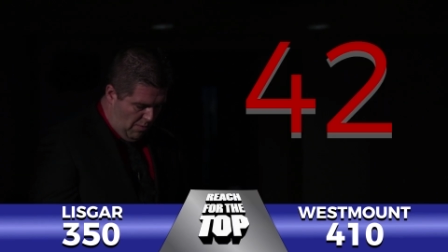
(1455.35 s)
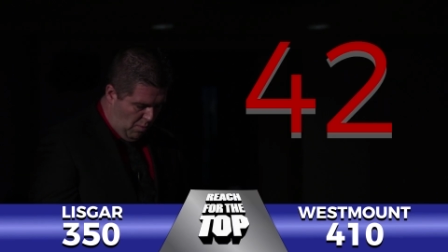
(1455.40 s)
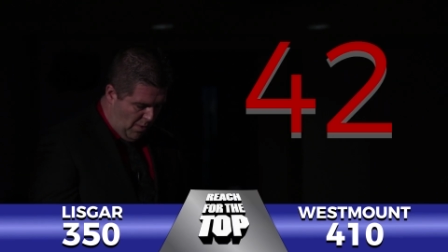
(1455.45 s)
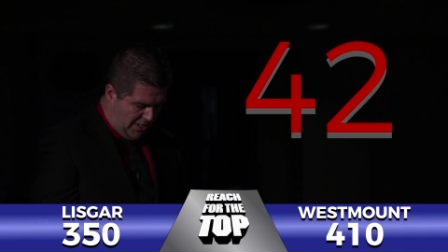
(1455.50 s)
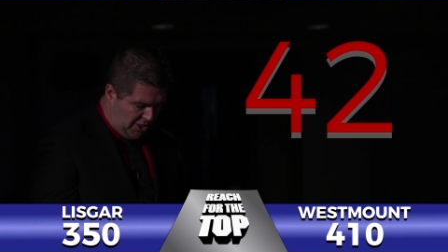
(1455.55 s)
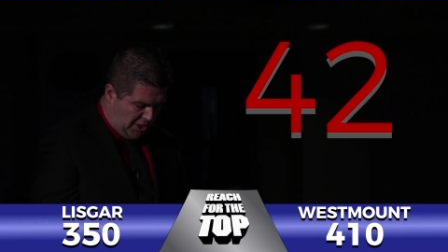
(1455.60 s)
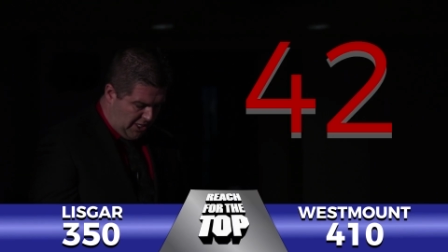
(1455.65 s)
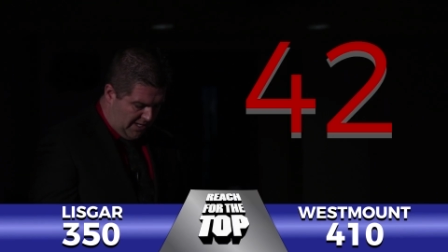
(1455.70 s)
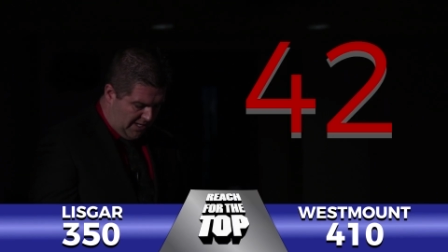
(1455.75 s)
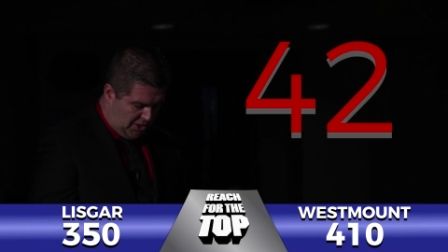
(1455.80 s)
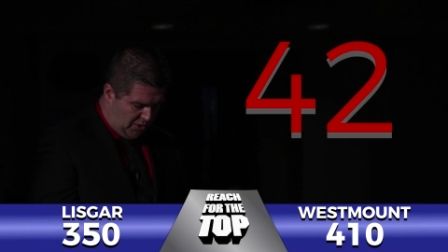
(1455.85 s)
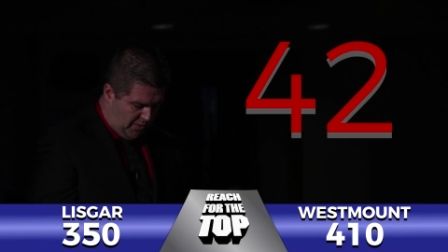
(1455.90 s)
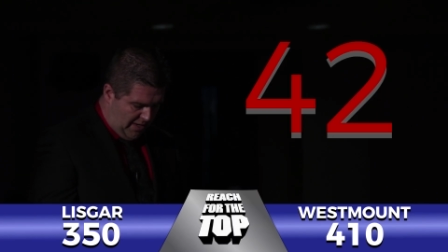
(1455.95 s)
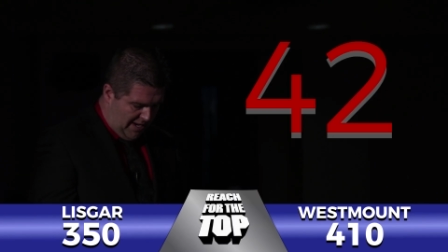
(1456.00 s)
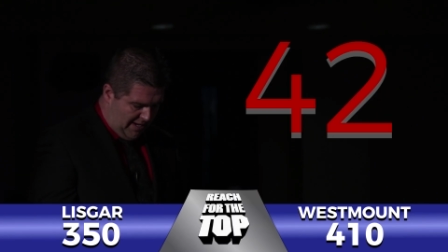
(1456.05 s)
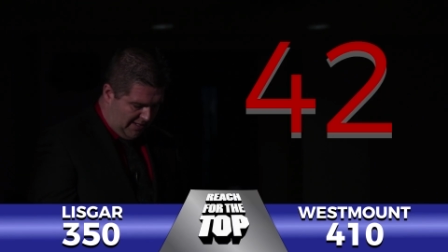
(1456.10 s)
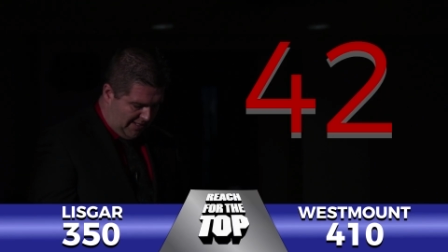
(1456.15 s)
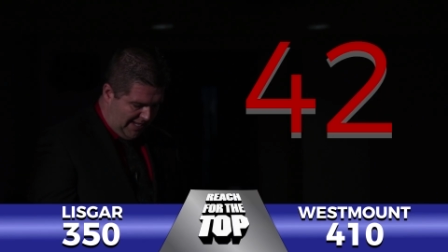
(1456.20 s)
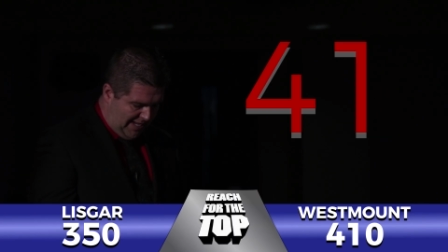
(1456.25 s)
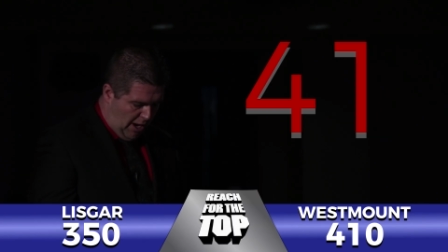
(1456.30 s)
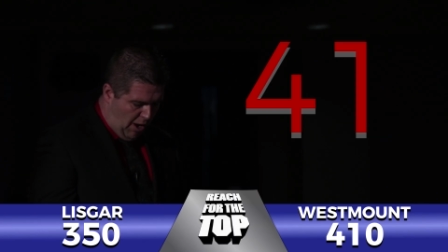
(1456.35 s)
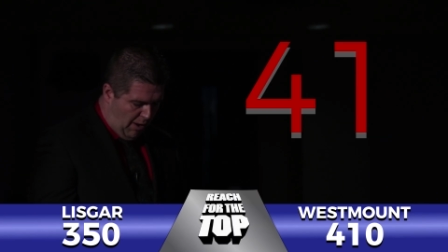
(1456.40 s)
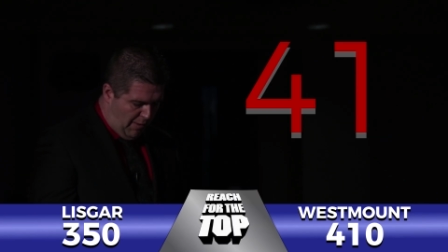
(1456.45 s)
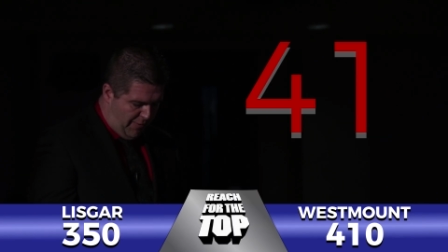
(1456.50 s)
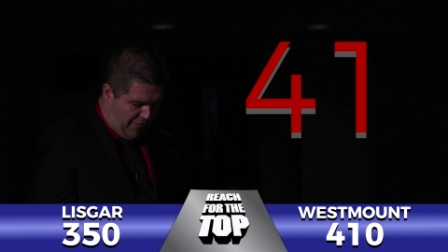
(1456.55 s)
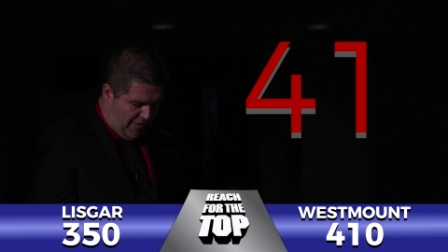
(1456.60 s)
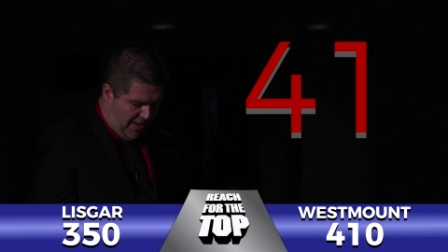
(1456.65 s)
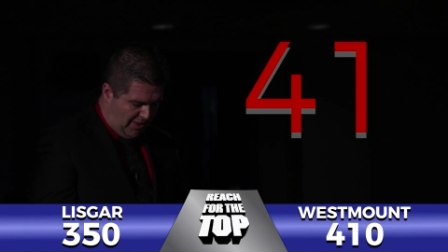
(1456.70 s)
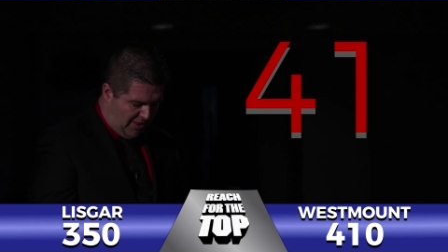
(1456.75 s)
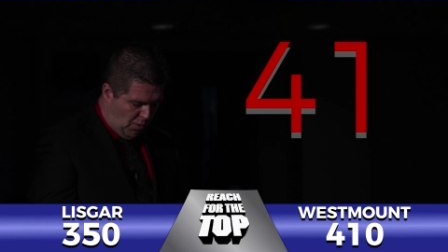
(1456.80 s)
In what country is the
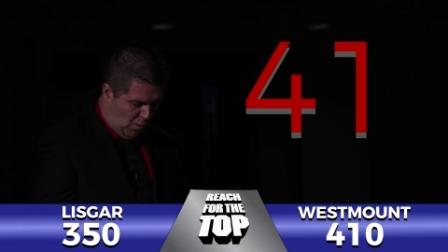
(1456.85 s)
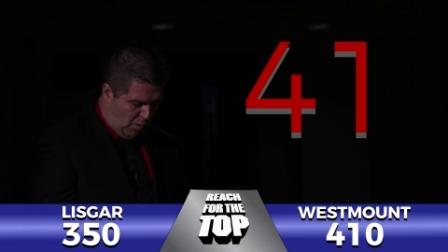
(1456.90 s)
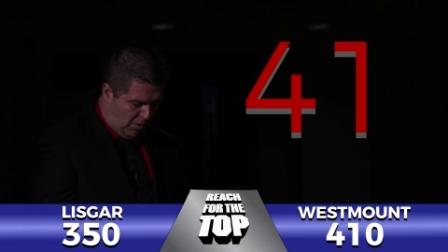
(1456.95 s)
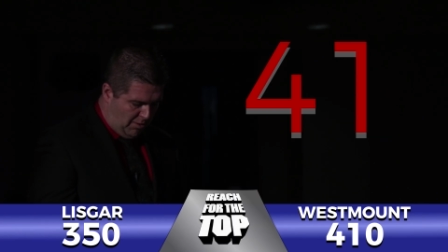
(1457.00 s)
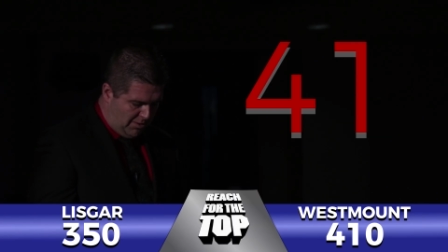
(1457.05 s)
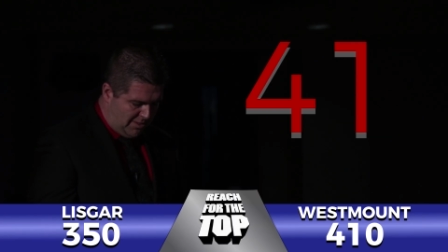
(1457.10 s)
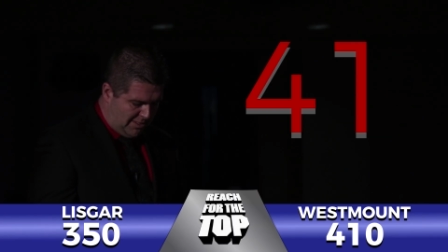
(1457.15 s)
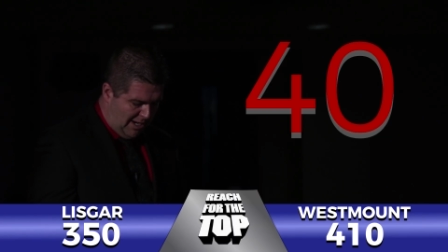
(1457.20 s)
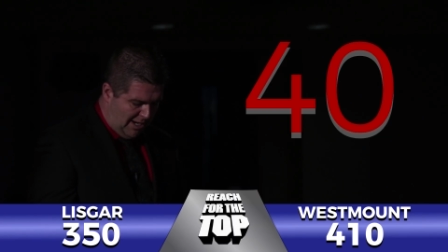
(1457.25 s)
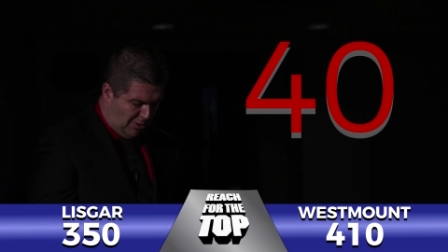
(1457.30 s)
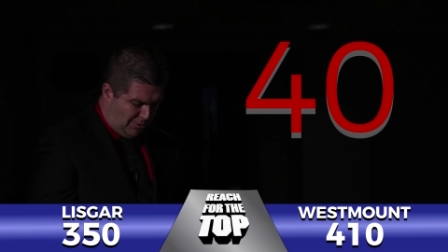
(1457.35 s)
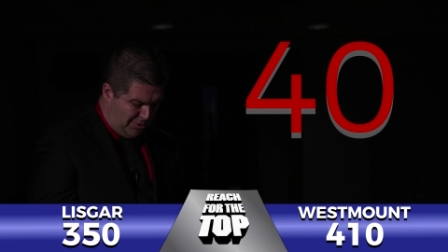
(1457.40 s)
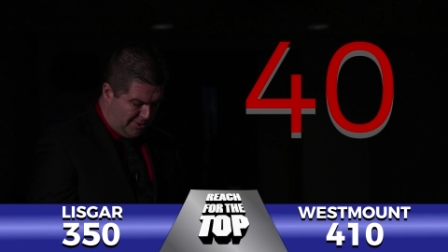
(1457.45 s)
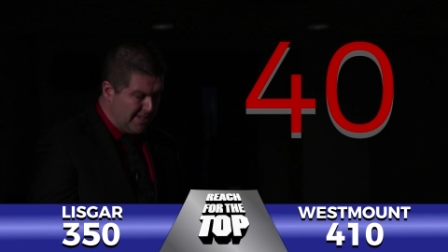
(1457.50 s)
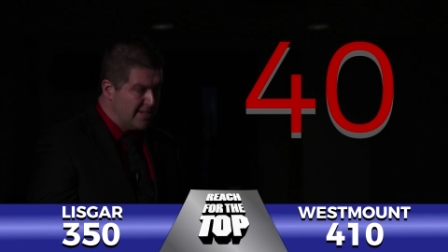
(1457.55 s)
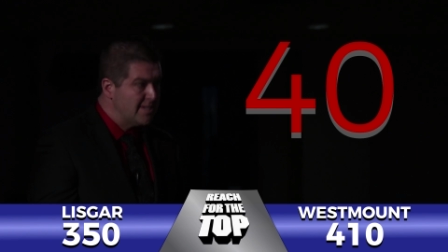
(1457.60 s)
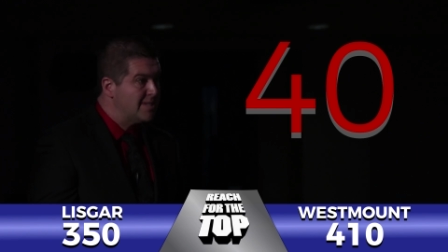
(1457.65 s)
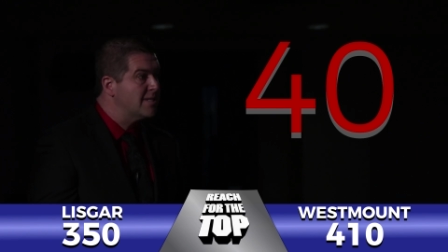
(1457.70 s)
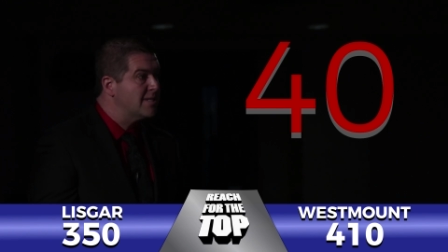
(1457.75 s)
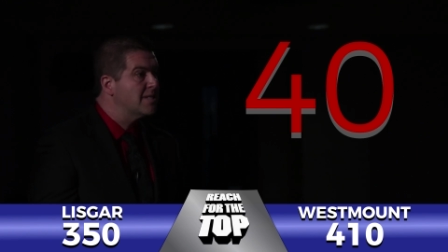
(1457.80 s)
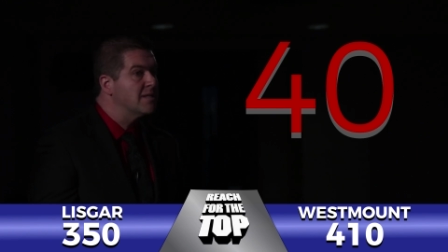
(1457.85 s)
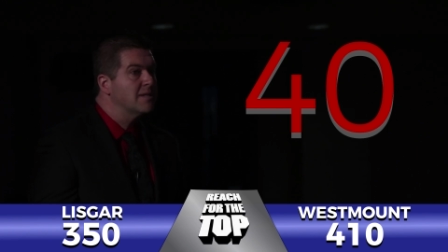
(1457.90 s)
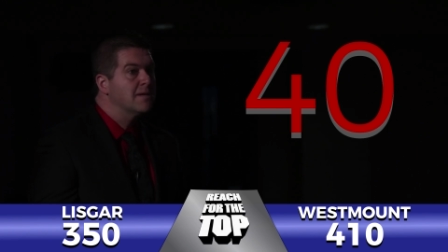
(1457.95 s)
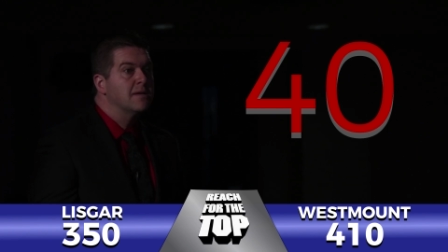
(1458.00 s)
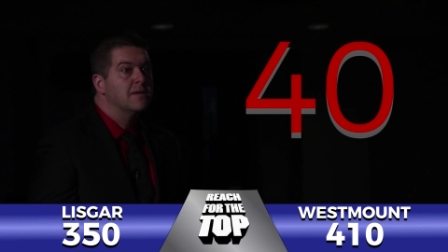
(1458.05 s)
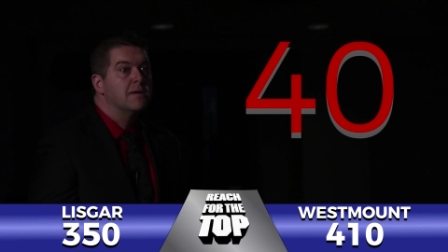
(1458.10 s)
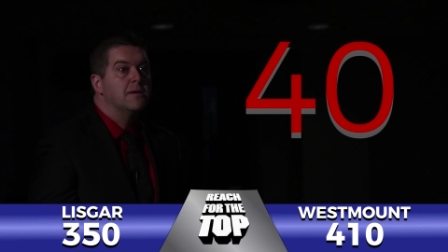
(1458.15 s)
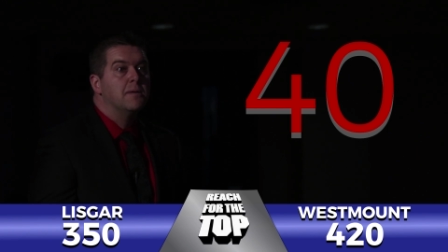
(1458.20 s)
Althing, the world's oldest?